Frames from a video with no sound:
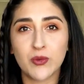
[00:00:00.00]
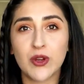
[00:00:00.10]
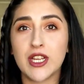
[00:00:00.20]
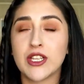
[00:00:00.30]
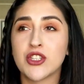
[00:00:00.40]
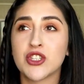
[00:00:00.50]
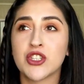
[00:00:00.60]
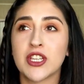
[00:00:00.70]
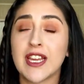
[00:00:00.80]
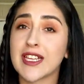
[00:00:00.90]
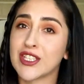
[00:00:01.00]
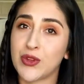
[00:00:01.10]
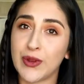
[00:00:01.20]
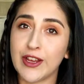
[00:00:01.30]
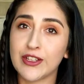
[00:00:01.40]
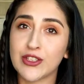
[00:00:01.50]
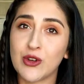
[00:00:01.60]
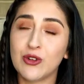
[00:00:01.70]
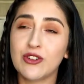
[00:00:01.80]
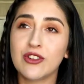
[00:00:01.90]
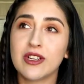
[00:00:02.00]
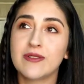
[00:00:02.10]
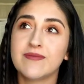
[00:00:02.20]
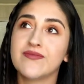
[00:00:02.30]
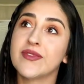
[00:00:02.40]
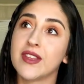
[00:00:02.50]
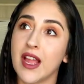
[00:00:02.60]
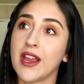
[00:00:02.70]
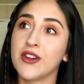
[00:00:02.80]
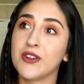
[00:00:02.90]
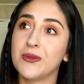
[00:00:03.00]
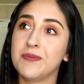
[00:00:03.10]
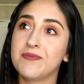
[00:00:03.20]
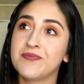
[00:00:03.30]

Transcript: which is three years old. I know.